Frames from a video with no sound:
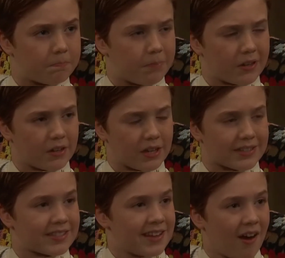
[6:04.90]
but
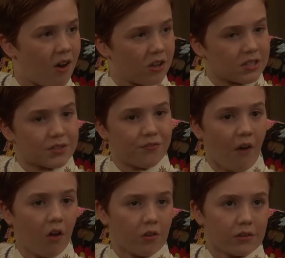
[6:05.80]
it's not all his
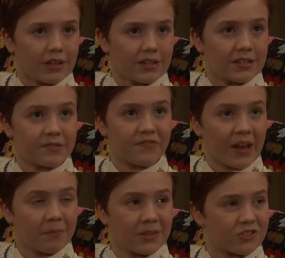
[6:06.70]
fault. His
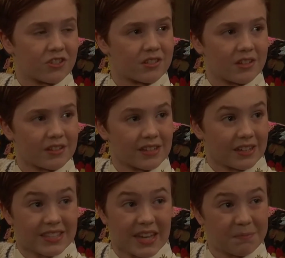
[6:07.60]
family just doesn't
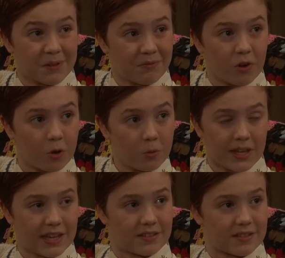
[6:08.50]
accept him for who
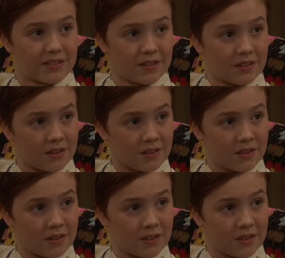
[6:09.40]
he is.